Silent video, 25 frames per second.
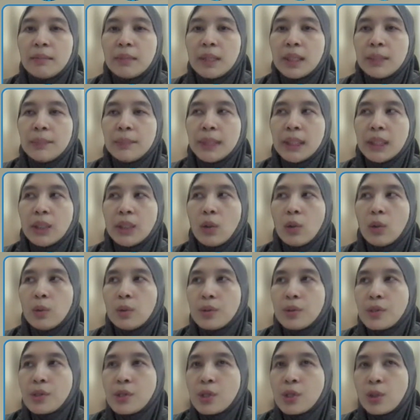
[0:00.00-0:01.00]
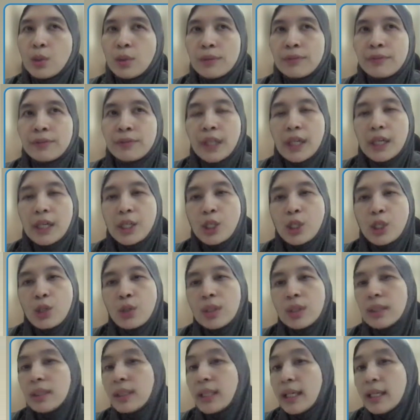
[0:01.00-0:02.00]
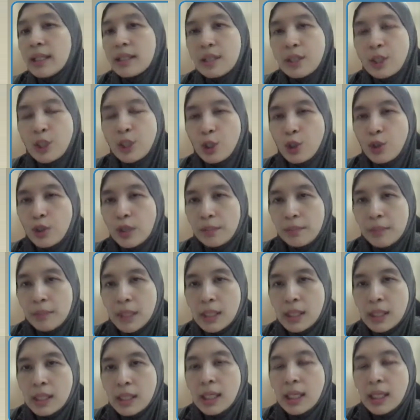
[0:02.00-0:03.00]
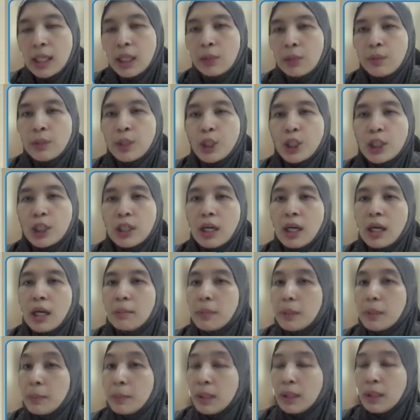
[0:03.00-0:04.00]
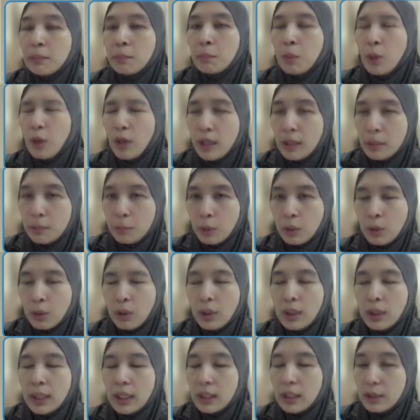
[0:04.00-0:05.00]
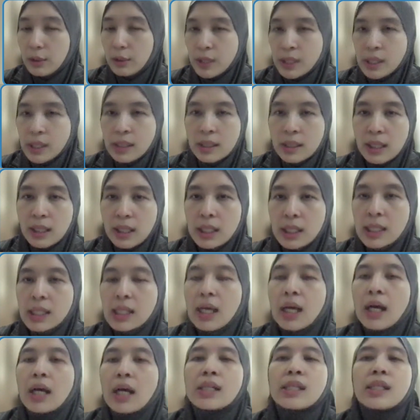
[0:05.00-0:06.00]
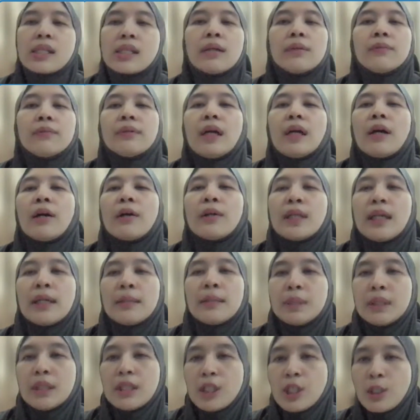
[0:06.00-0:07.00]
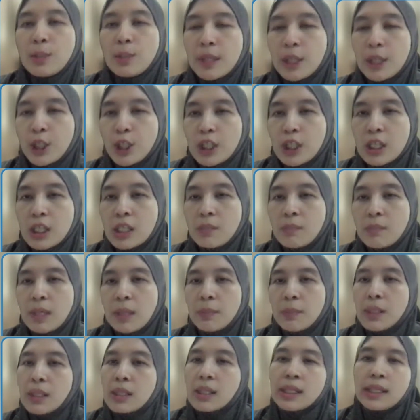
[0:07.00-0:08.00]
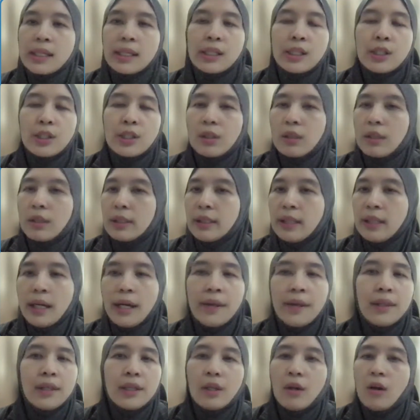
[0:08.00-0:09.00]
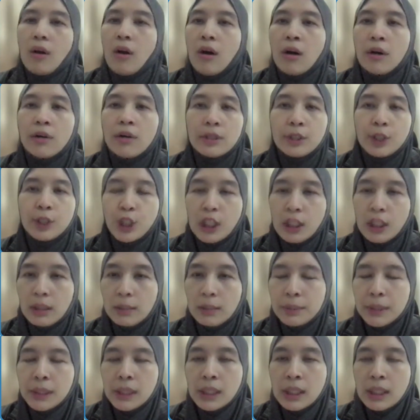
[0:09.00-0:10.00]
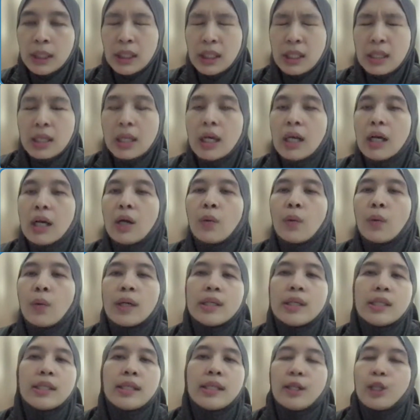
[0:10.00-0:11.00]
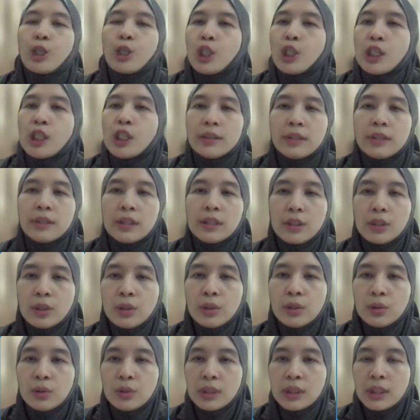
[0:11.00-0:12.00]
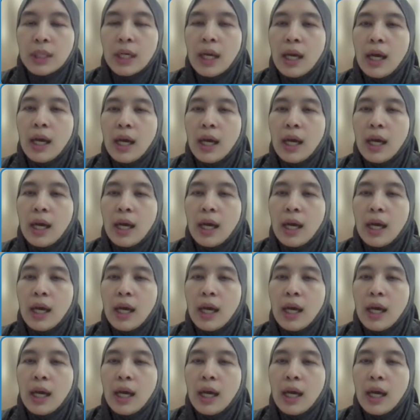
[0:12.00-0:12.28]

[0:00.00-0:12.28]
maybe also with regards to the latest treatments, which may be more and more in the recent years. Some of our diabetes patients may be started on either the oral GLPs, once the SGLT2s.